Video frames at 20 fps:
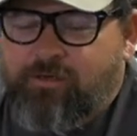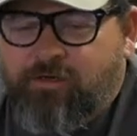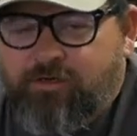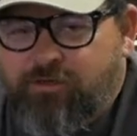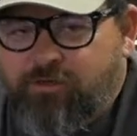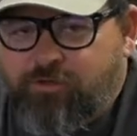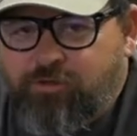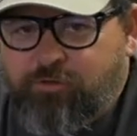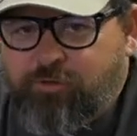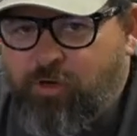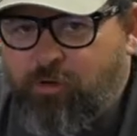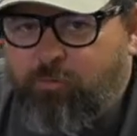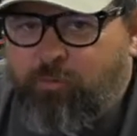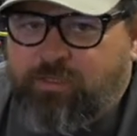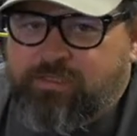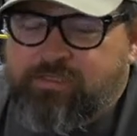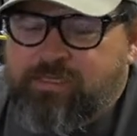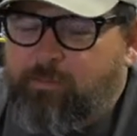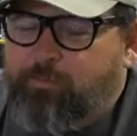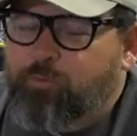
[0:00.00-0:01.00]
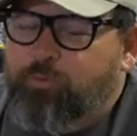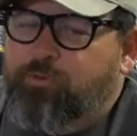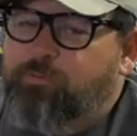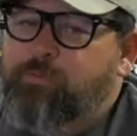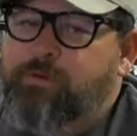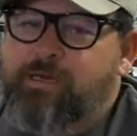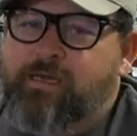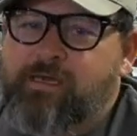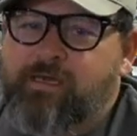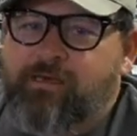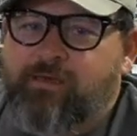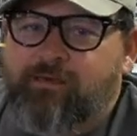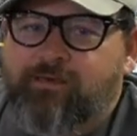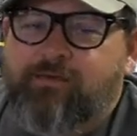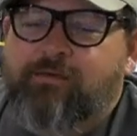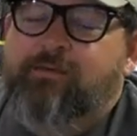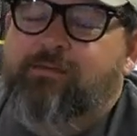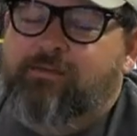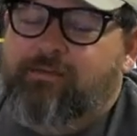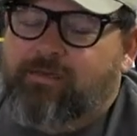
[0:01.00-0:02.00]
You know what's up with me.
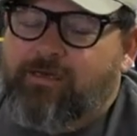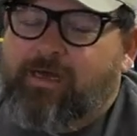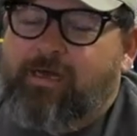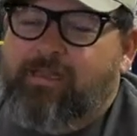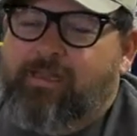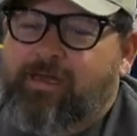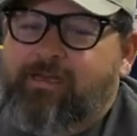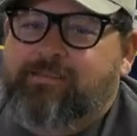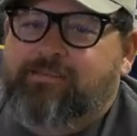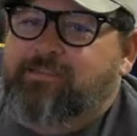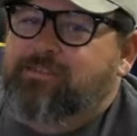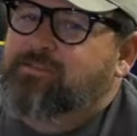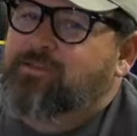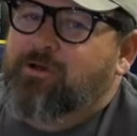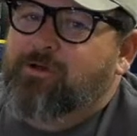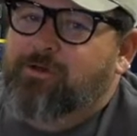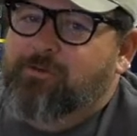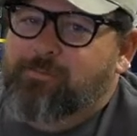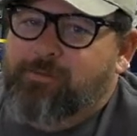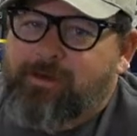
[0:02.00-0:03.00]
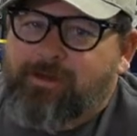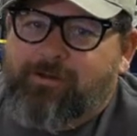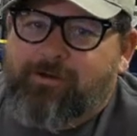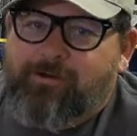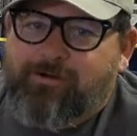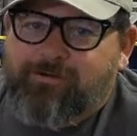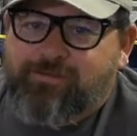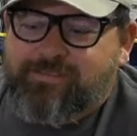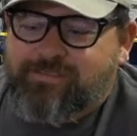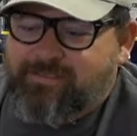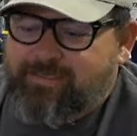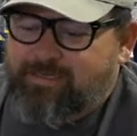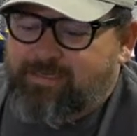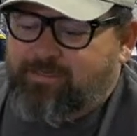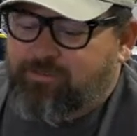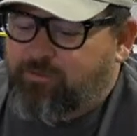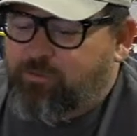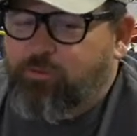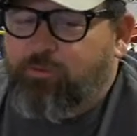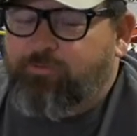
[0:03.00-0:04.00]
I like to talk about
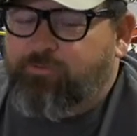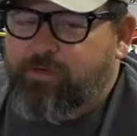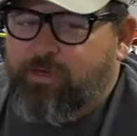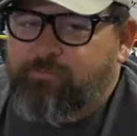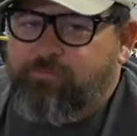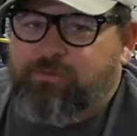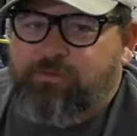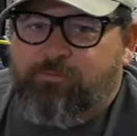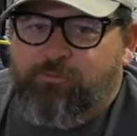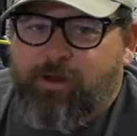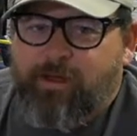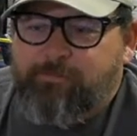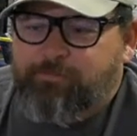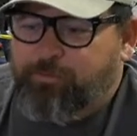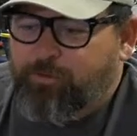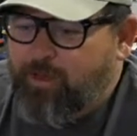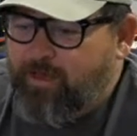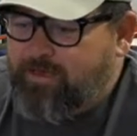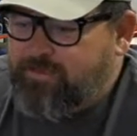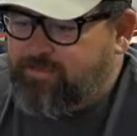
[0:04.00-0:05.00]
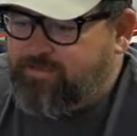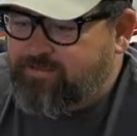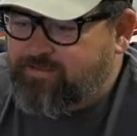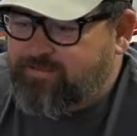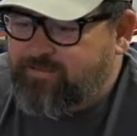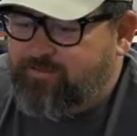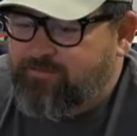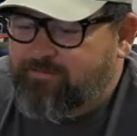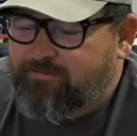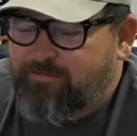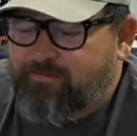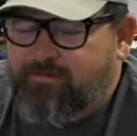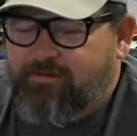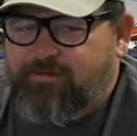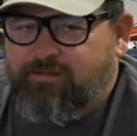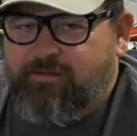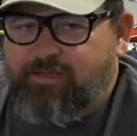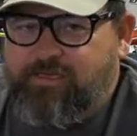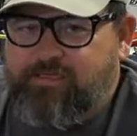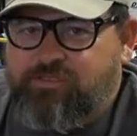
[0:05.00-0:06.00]
RC. You have come to the right place.
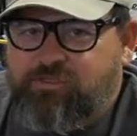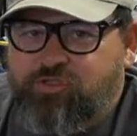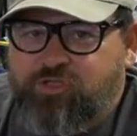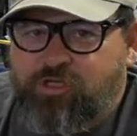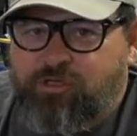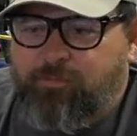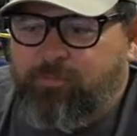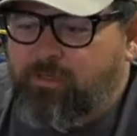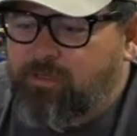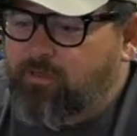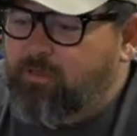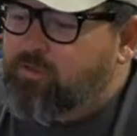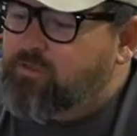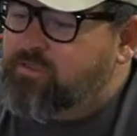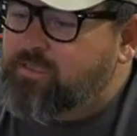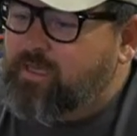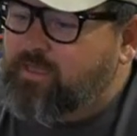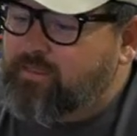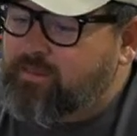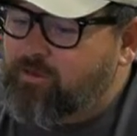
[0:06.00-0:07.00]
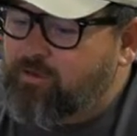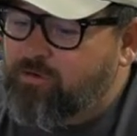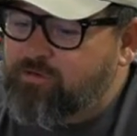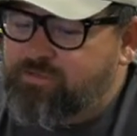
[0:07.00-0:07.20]
Ladies and gentlemen, it looks like there are